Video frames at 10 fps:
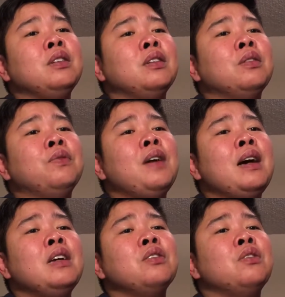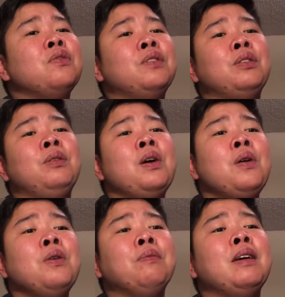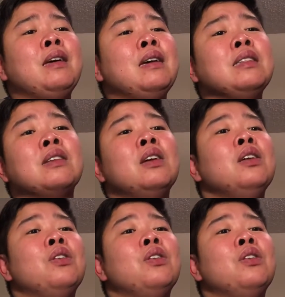now I drove alone past